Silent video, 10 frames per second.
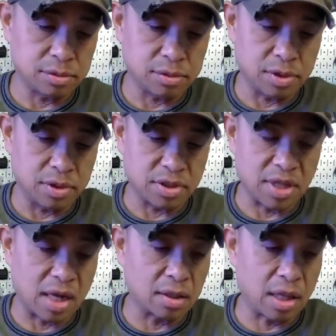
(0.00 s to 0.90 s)
there's
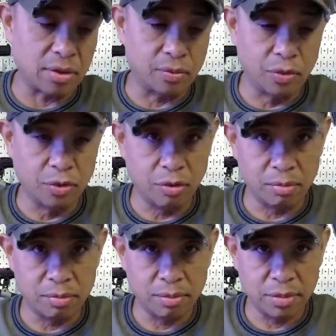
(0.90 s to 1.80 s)
not a lot of
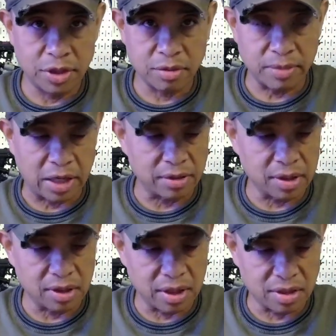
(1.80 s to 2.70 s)
room to mount the
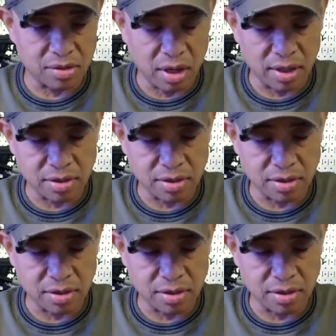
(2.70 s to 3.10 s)
electronics,